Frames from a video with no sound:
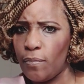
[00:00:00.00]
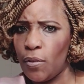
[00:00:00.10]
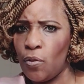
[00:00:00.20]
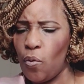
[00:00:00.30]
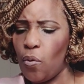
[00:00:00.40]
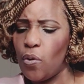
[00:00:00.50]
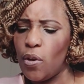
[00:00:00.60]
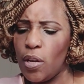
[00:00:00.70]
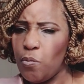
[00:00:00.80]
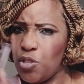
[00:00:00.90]
you know,
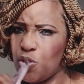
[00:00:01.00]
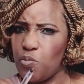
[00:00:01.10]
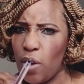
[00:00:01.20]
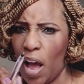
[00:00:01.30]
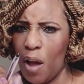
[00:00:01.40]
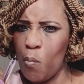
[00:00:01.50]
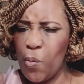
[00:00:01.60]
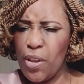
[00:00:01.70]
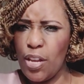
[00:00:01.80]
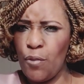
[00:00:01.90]
which
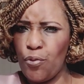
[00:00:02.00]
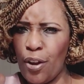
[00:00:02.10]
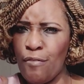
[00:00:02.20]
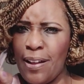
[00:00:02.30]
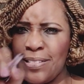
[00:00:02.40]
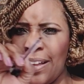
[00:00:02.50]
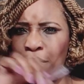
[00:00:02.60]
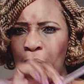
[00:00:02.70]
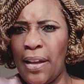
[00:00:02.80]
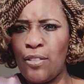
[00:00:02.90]
we, if you're a
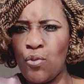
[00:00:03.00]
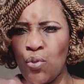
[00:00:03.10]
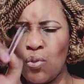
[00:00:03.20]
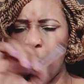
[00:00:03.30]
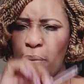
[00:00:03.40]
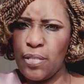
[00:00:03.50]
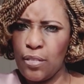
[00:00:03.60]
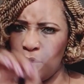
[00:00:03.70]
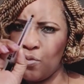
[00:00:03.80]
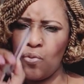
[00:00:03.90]
right-hand man to
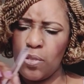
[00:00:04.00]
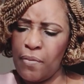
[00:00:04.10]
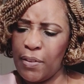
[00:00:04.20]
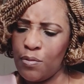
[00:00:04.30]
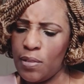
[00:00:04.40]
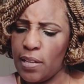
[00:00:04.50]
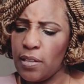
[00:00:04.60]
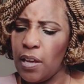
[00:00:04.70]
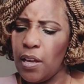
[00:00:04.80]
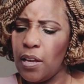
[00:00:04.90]
somebody, don't ever do that.
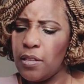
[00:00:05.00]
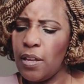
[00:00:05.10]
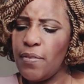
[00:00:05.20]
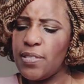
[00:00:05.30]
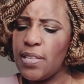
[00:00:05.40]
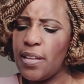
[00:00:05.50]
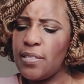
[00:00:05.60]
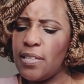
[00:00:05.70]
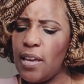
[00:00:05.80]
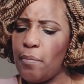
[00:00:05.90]
David
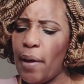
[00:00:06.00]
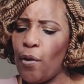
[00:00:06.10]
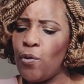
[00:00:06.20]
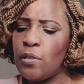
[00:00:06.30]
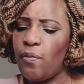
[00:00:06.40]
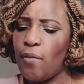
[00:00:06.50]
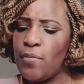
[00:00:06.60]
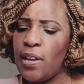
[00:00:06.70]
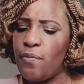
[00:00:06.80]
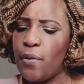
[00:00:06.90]
said, "Yea, my own
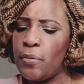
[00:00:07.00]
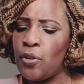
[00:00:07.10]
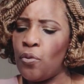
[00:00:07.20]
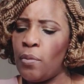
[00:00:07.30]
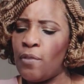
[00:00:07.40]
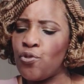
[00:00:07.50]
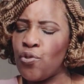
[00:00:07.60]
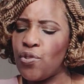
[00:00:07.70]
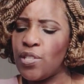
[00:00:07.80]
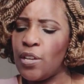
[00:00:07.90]
familiar friend in whom I've
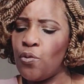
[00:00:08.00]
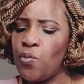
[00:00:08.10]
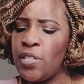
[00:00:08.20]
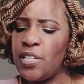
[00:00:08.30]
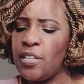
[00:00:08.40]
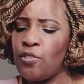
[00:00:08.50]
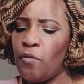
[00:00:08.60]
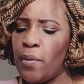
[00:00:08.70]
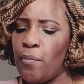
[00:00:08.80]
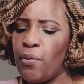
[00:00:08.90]
trusted, who did eat
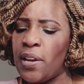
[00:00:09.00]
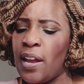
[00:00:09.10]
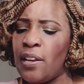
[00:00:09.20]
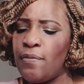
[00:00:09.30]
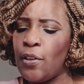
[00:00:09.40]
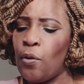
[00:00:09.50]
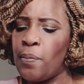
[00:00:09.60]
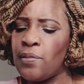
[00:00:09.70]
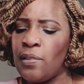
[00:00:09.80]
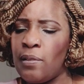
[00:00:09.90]
of my bread, had lifted up
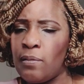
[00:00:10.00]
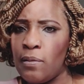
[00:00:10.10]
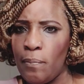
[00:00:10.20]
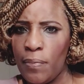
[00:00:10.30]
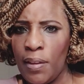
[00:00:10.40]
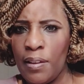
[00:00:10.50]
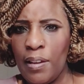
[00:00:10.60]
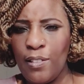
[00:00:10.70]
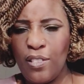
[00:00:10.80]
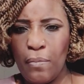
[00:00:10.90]
his heel
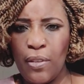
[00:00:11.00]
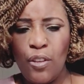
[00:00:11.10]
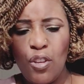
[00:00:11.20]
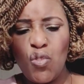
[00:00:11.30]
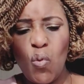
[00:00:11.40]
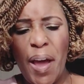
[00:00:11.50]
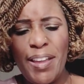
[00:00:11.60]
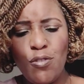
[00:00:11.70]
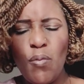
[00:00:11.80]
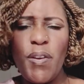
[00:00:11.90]
against me. So
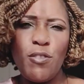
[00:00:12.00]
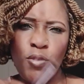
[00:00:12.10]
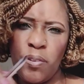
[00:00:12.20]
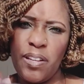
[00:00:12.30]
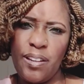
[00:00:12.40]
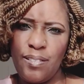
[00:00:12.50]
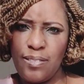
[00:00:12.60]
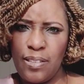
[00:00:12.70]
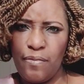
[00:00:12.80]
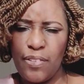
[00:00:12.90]
Ahithophel turned
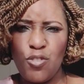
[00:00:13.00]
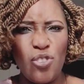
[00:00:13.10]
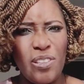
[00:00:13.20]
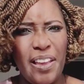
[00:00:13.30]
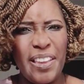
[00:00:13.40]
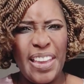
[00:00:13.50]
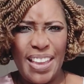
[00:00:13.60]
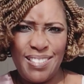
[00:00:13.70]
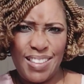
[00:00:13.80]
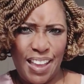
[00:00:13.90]
against David, just like
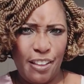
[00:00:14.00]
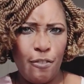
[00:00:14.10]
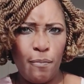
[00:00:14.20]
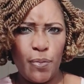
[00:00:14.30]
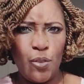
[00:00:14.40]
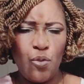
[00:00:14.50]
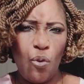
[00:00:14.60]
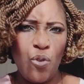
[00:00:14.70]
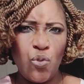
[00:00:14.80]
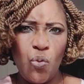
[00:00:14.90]
Gehazi, you know,
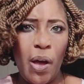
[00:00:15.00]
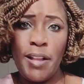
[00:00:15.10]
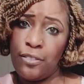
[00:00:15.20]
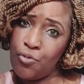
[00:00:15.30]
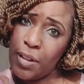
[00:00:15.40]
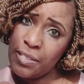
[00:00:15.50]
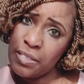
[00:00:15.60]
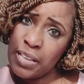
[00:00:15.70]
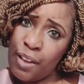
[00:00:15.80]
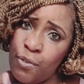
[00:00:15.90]
also, and Judas
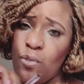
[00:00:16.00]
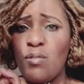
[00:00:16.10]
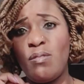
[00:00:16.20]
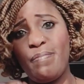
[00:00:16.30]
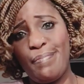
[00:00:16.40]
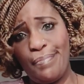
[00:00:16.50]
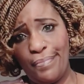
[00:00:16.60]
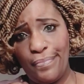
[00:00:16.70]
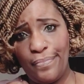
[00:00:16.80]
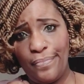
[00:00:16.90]
Iscariot,
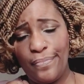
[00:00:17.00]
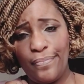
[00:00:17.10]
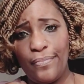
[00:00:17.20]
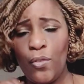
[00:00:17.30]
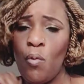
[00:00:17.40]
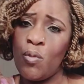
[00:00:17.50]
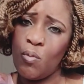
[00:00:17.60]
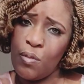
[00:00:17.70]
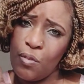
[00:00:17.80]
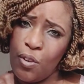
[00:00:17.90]
who was
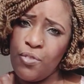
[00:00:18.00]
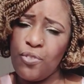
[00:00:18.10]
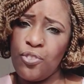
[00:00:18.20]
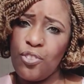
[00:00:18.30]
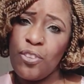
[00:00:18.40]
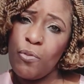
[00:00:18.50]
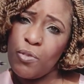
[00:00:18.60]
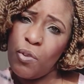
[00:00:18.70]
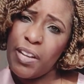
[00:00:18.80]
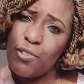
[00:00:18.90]
one of God's, just, he
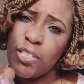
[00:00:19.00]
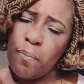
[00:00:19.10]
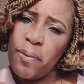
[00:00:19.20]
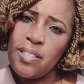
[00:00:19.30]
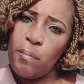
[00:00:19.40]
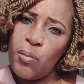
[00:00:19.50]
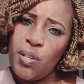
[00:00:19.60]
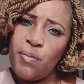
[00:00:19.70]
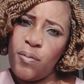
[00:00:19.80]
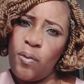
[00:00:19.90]
was one that was keeping the
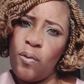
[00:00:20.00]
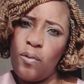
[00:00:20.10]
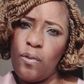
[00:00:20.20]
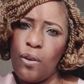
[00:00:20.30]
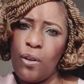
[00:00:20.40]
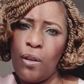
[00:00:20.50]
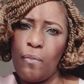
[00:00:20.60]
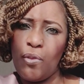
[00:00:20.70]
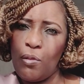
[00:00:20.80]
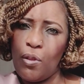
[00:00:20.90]
money for,
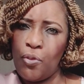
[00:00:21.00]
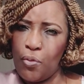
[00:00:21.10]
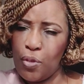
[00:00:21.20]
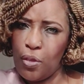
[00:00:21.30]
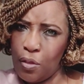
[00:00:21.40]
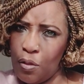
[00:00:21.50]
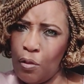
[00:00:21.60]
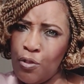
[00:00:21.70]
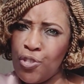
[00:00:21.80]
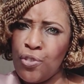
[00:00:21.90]
the
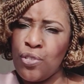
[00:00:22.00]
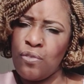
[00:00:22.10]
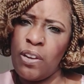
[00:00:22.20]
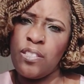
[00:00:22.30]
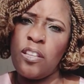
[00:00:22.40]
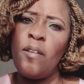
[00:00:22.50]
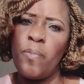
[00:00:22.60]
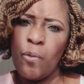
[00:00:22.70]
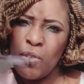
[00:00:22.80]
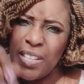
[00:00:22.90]
Lord Jesus Christ.
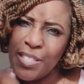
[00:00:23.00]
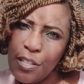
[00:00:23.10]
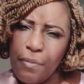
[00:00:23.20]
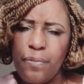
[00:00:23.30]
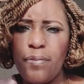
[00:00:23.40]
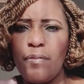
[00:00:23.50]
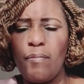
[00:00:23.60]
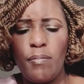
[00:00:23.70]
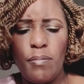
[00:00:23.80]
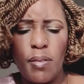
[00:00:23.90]
He was a thief.
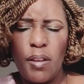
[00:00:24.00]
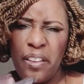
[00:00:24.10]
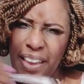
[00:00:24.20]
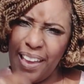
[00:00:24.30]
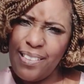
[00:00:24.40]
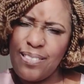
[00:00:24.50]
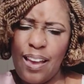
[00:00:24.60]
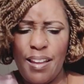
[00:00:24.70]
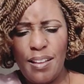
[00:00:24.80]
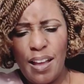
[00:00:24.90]

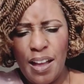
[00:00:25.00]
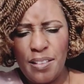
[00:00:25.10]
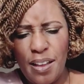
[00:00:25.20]
Gehazi and